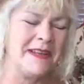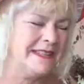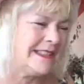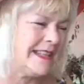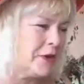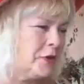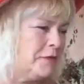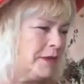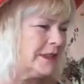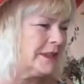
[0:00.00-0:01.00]
it might have sounded
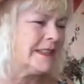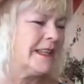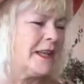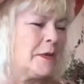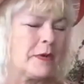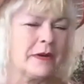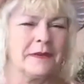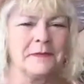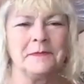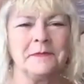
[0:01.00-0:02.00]
goofy just singing the high part.